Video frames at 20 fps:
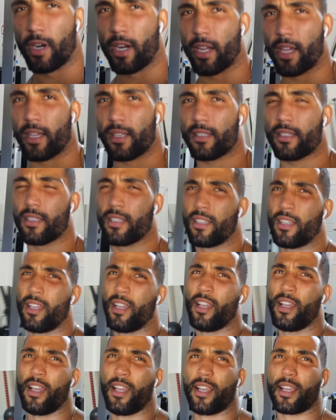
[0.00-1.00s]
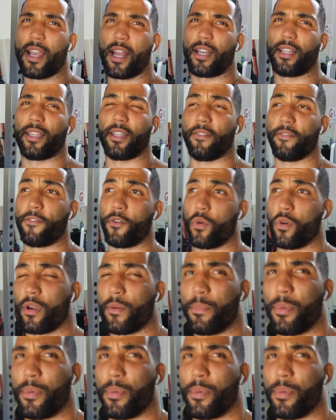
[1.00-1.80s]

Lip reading: I guess, kind of leaning forward.